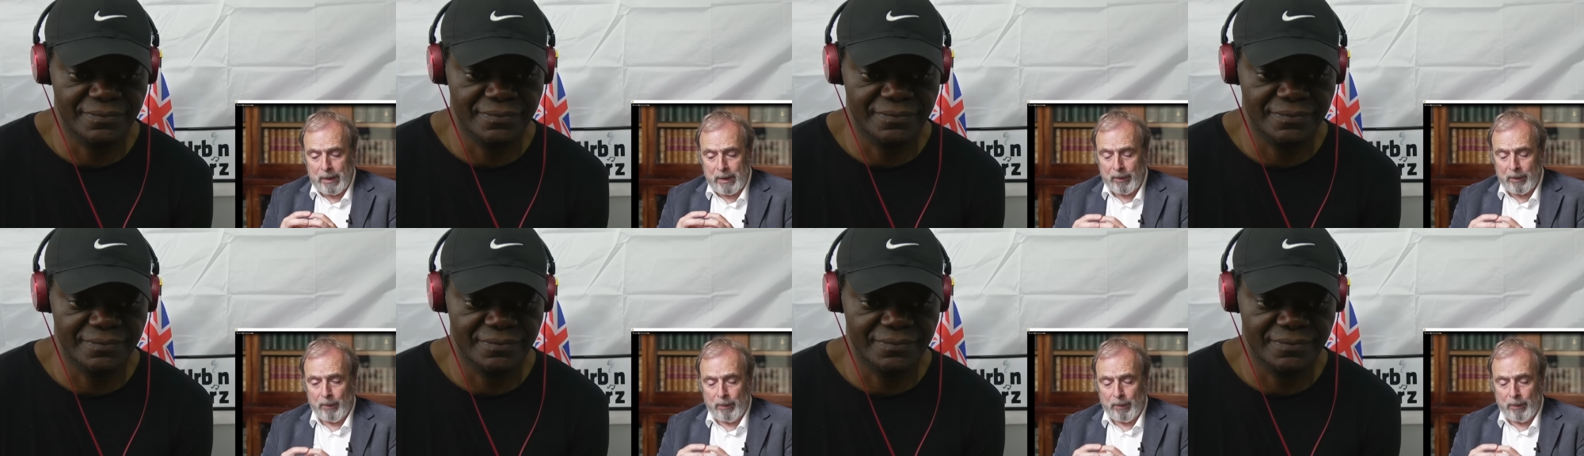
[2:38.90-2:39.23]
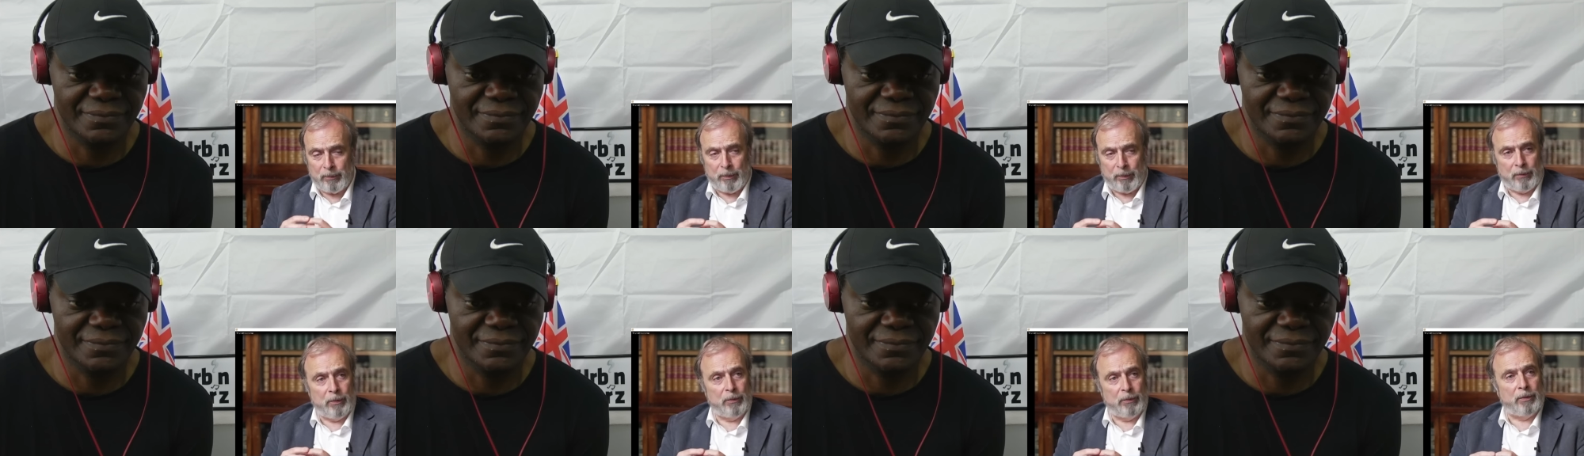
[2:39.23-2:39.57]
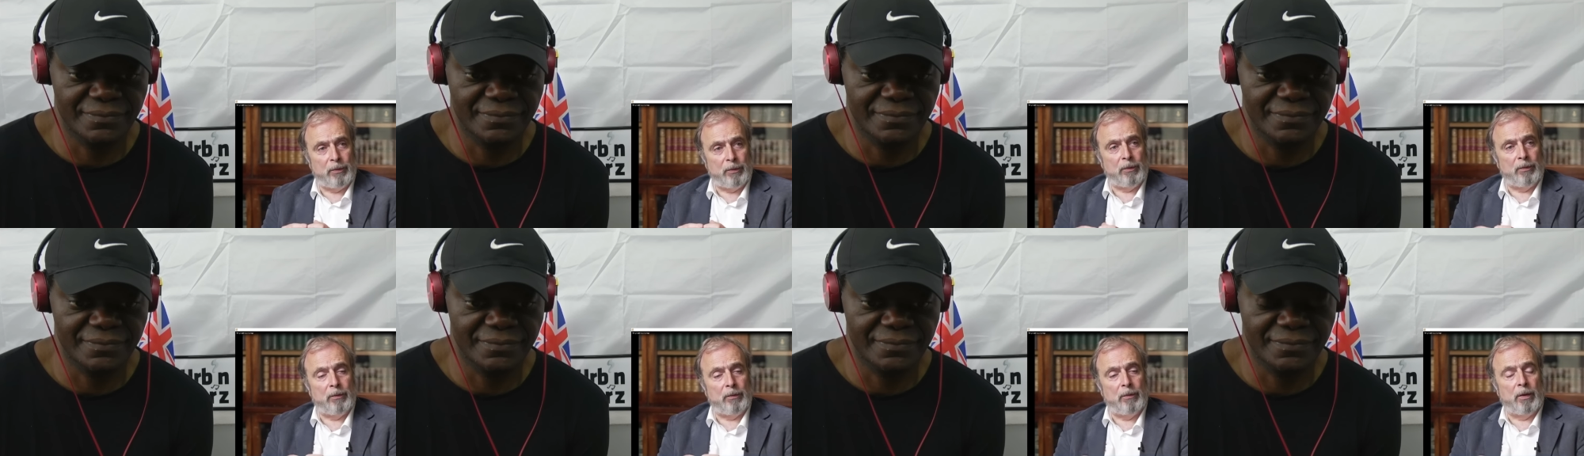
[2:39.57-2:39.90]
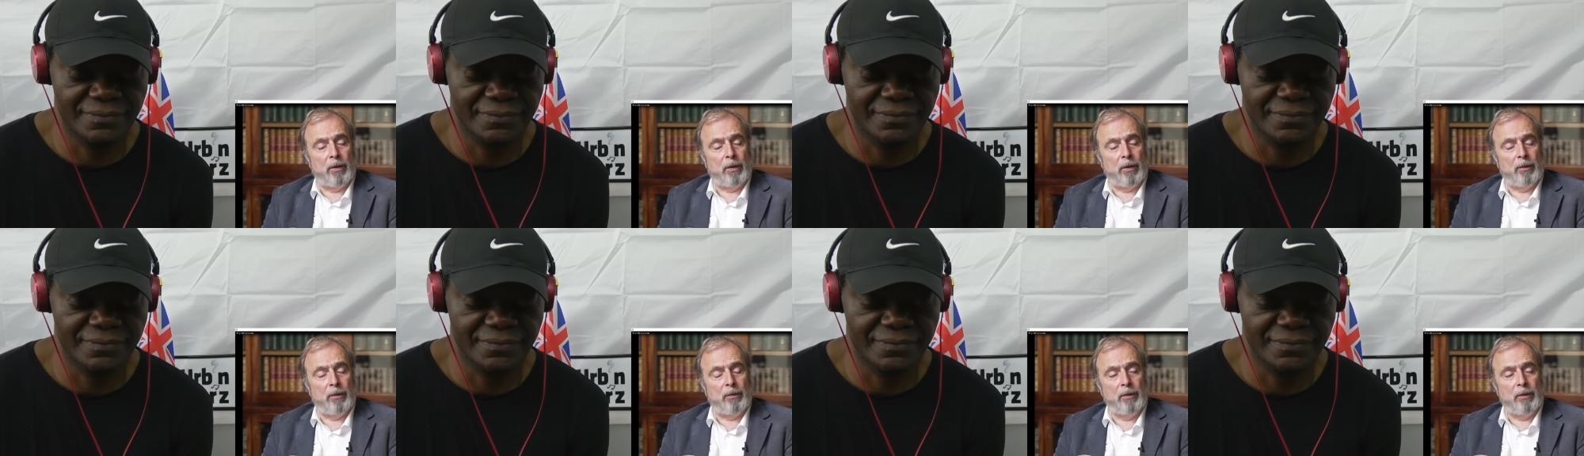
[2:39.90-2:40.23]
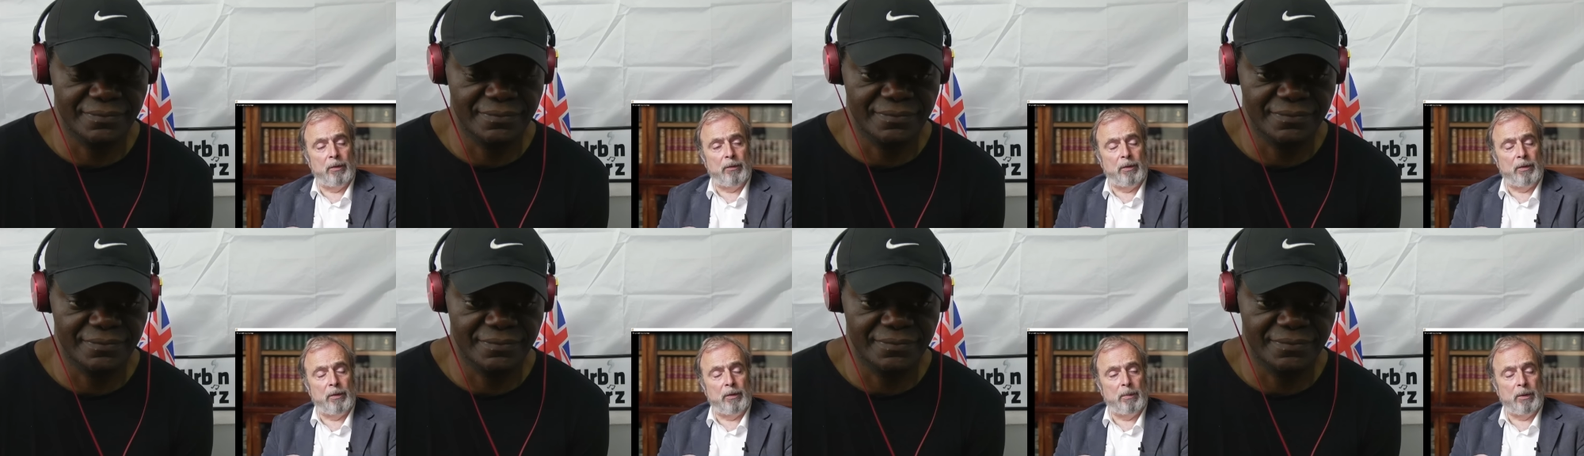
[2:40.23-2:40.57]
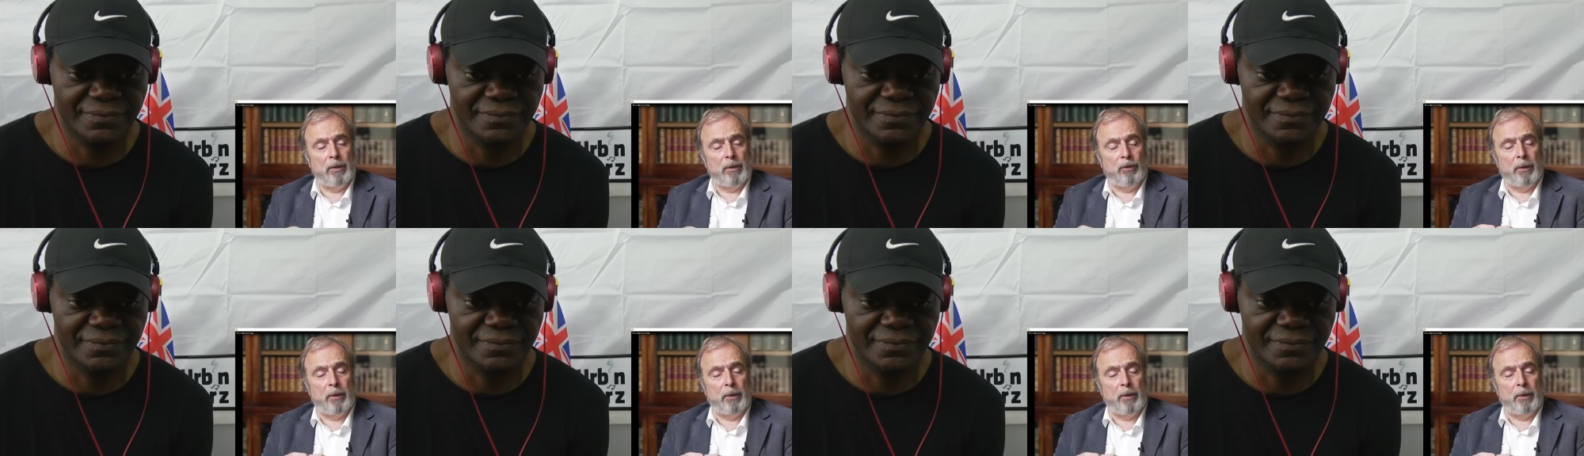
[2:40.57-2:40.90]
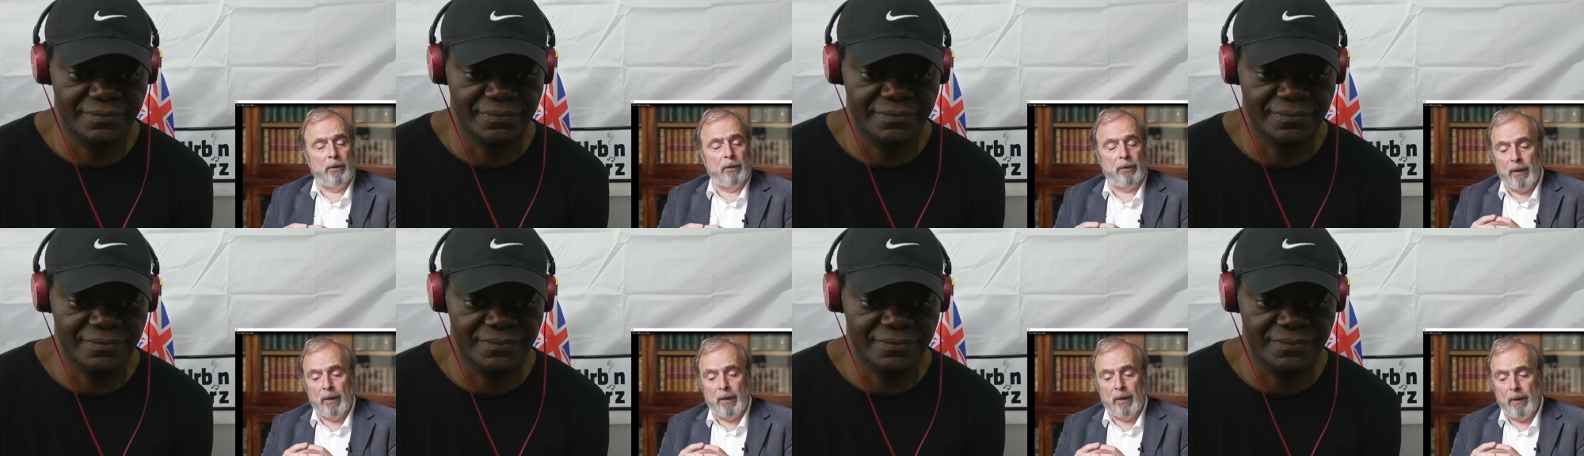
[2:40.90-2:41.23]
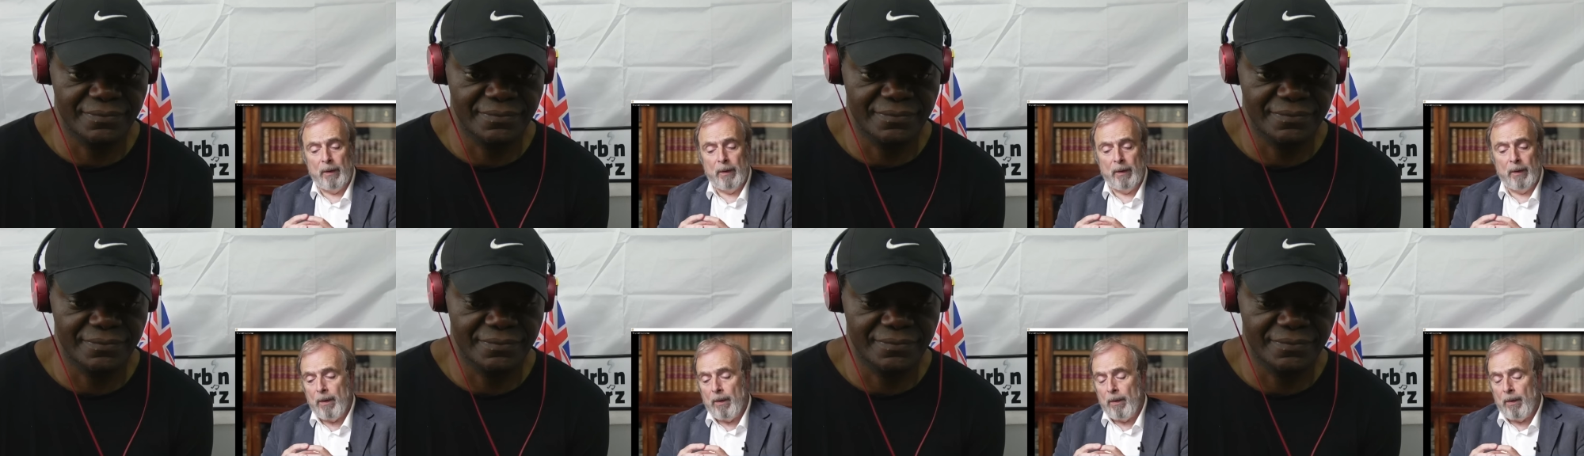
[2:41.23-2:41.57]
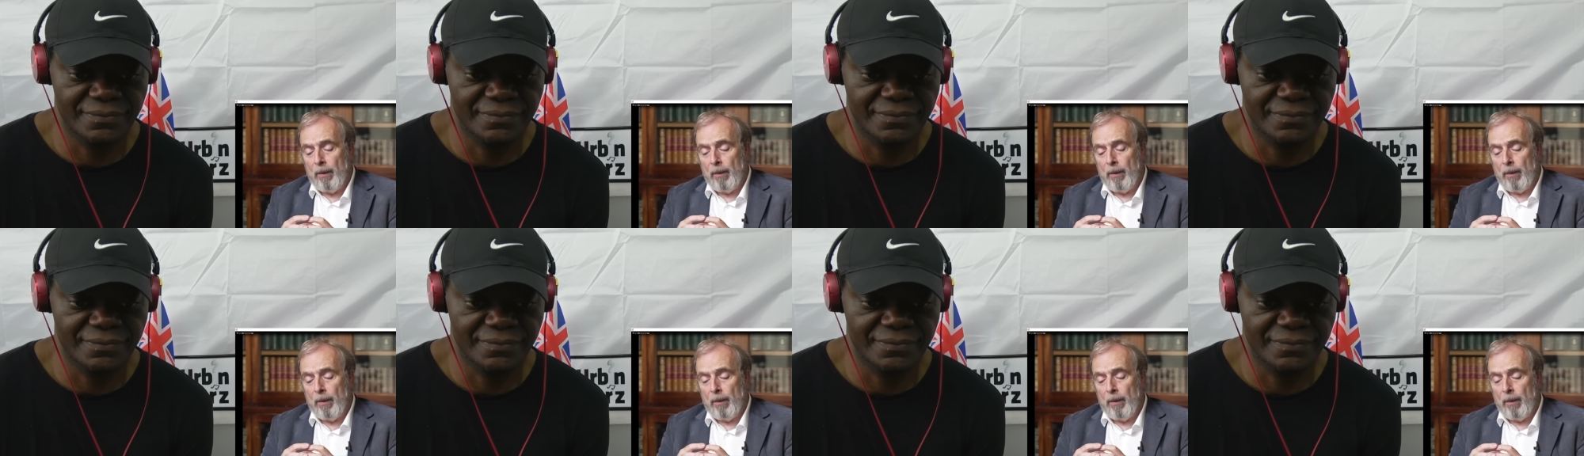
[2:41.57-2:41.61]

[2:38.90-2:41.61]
Speaker 1: economic statistics of this country are deeply dispiriting,